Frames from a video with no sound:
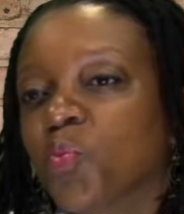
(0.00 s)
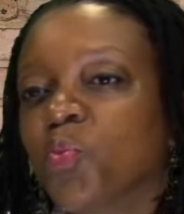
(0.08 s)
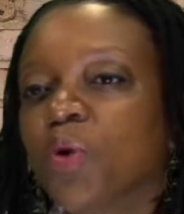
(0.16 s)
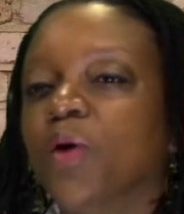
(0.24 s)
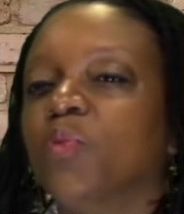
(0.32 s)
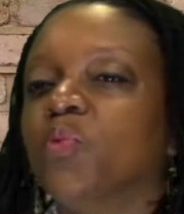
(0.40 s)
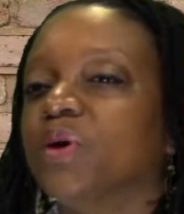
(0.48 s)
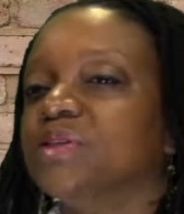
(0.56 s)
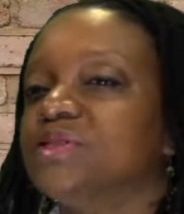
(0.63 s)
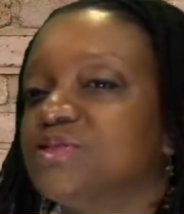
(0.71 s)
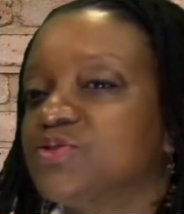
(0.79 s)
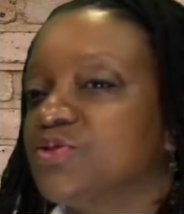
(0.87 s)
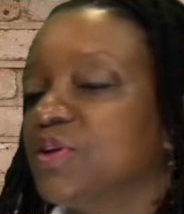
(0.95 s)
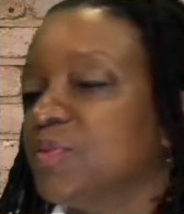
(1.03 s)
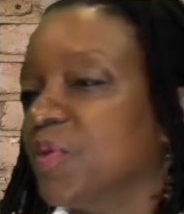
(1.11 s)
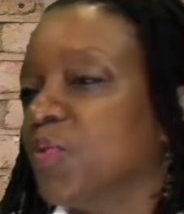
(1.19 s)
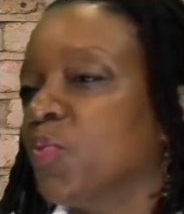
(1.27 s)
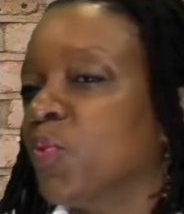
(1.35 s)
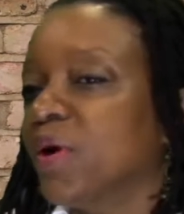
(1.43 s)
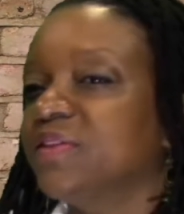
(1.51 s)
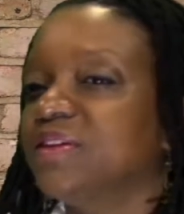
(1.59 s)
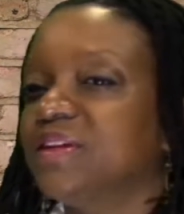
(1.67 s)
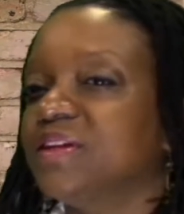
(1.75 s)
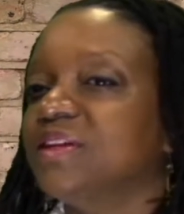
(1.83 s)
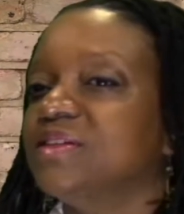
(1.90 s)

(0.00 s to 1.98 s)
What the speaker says: what was the treatment? What did it